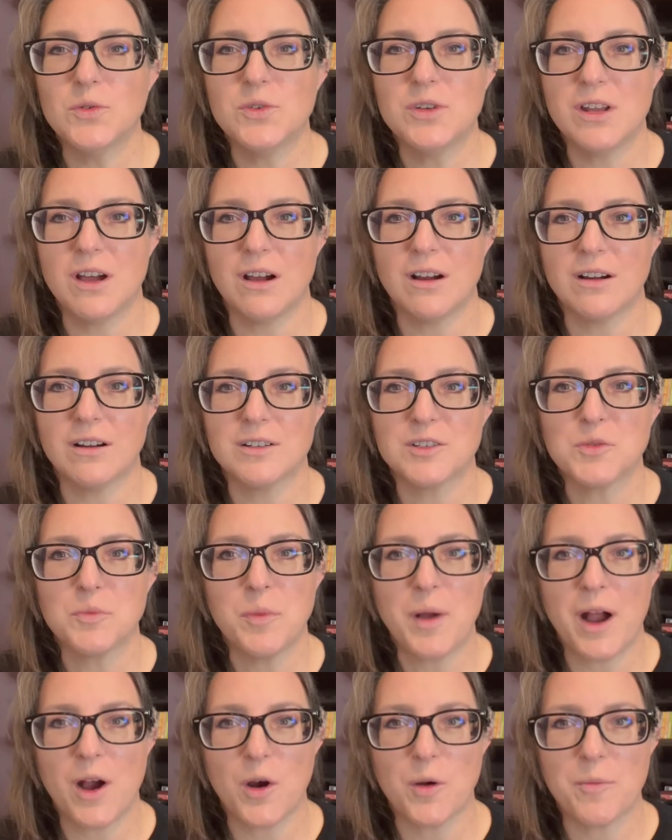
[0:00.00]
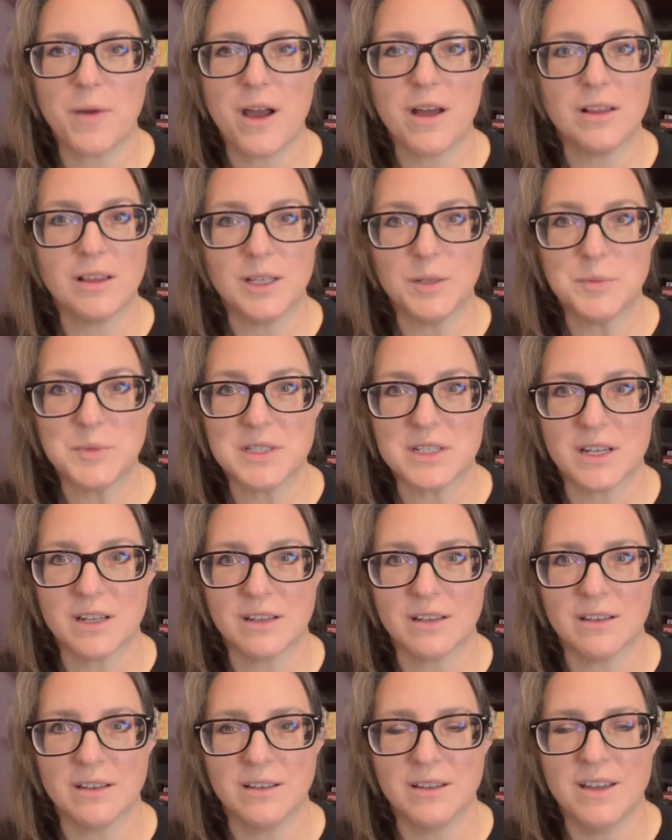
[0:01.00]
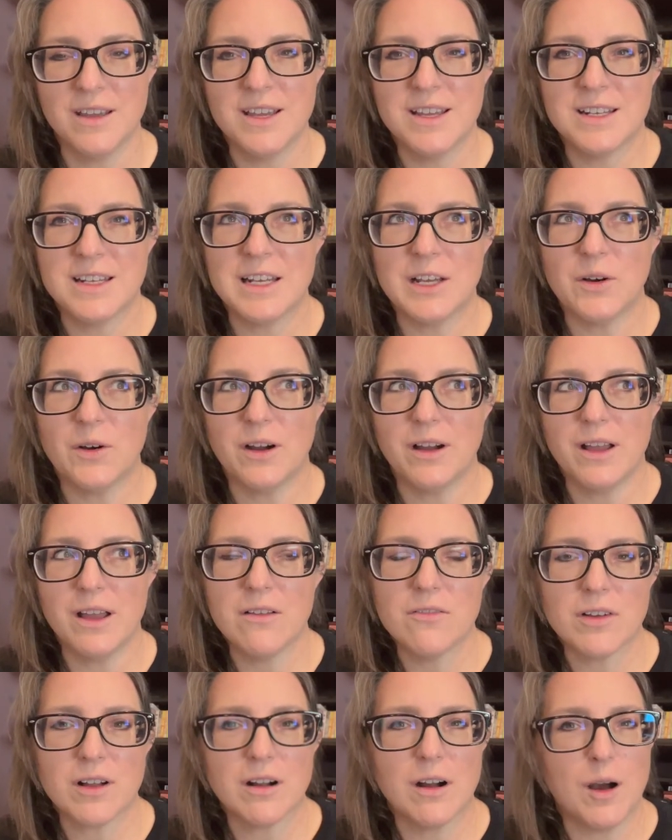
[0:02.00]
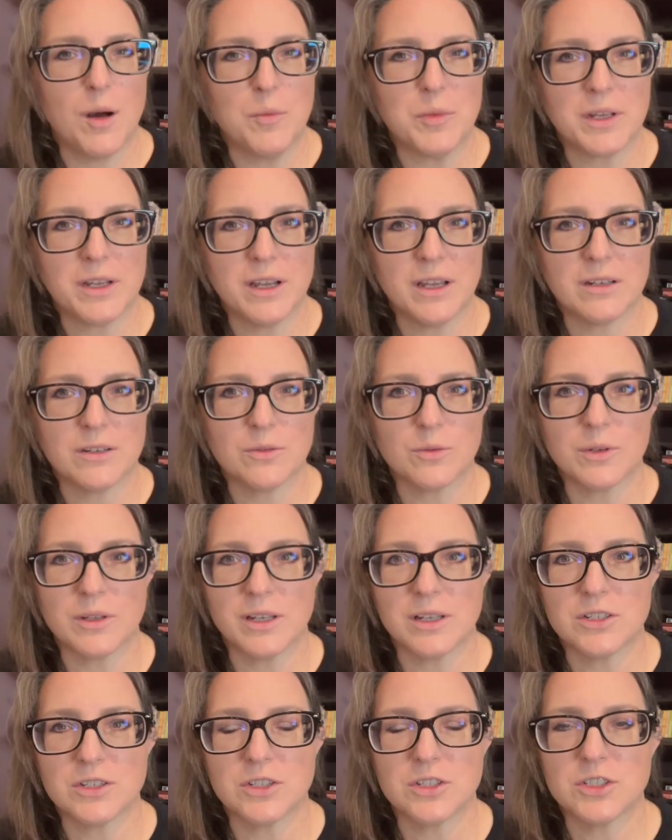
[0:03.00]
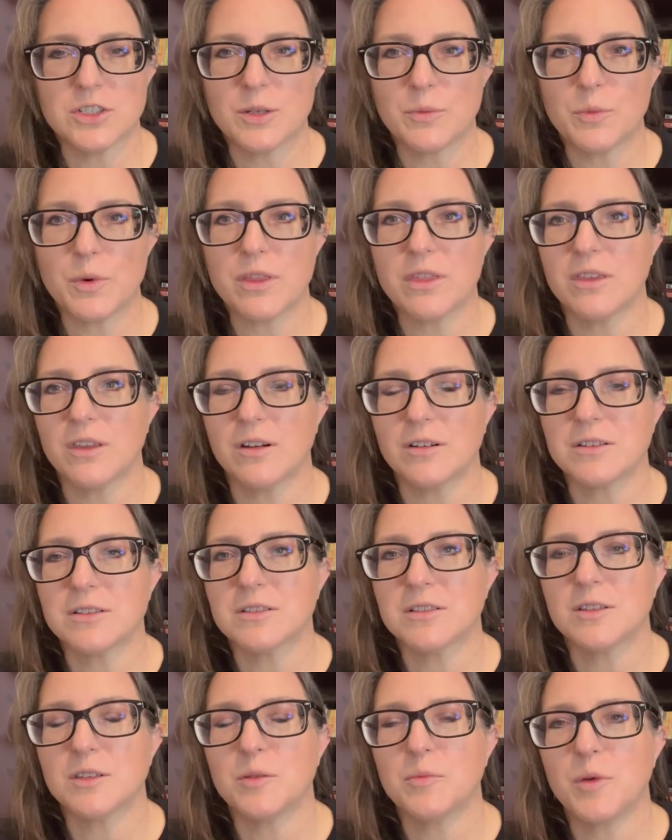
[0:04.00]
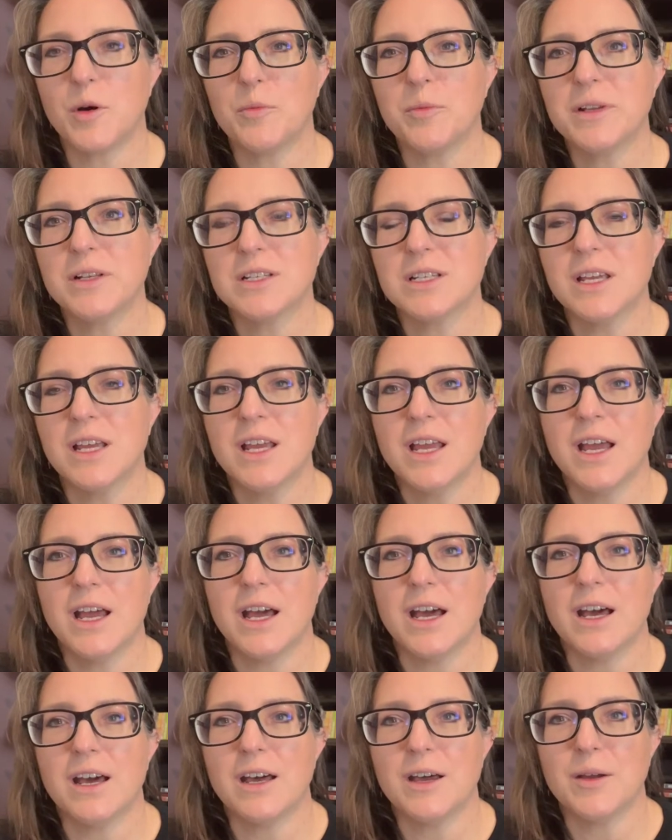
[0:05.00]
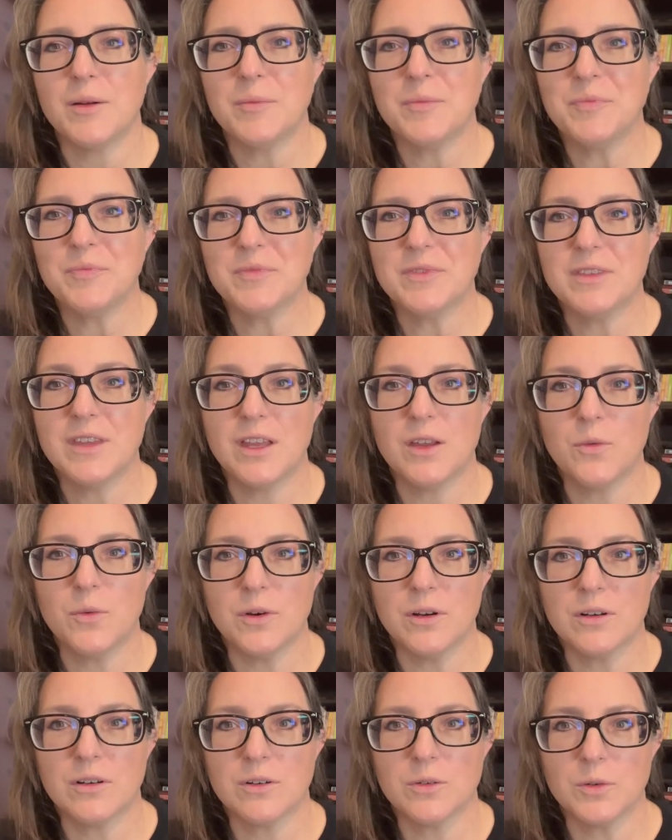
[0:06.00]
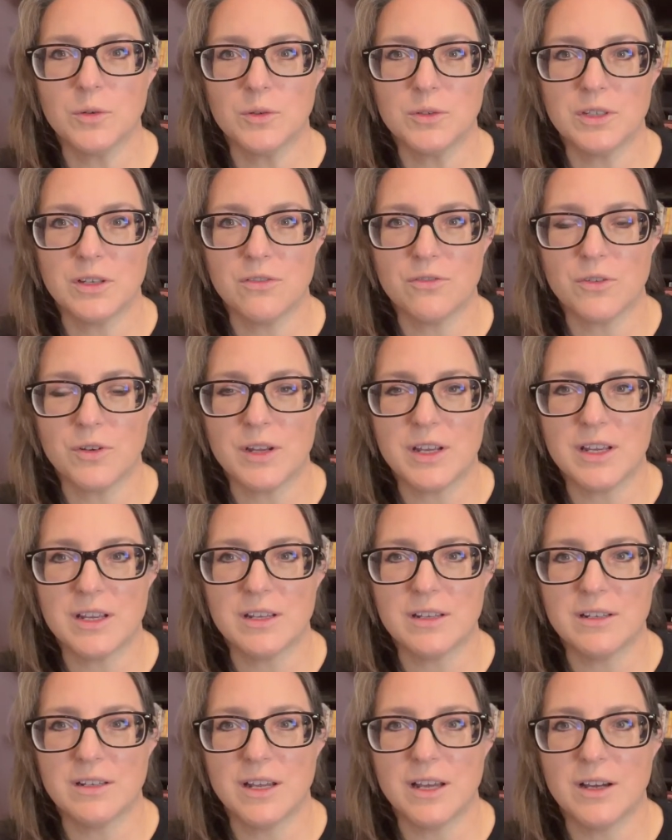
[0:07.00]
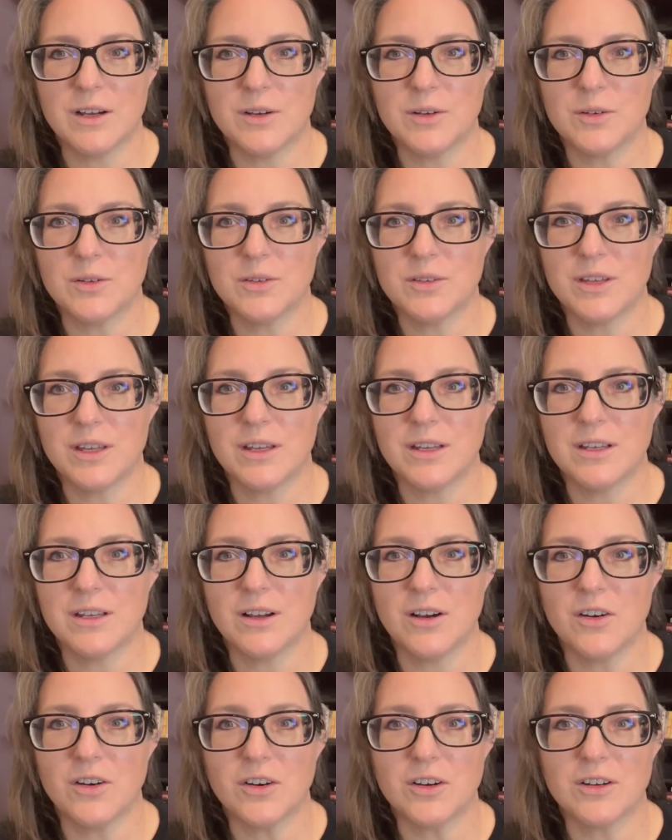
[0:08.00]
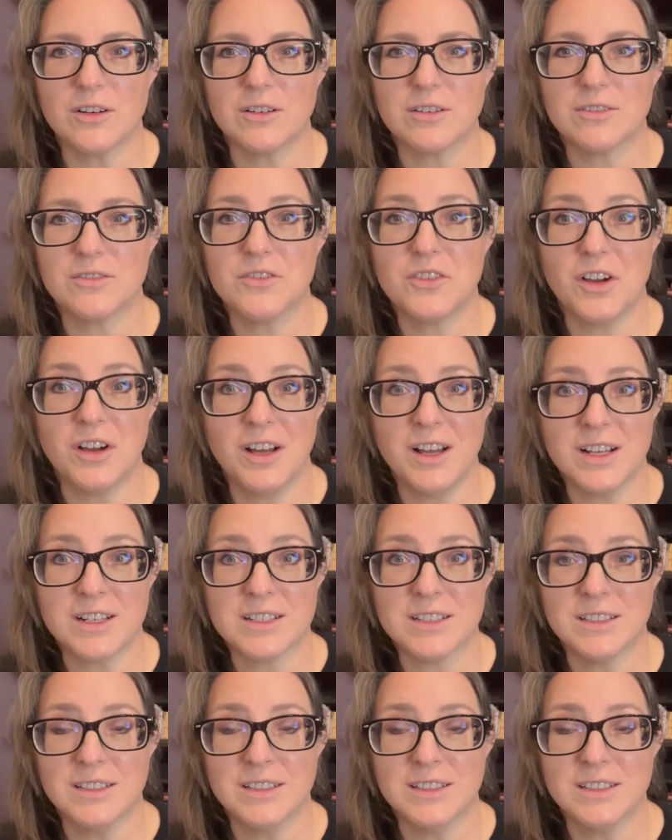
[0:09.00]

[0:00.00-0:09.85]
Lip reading: NARS Powermatte Lipstick. Now, I have a complicated relationship with NARS at the moment. They were cruelty-free, now they are not,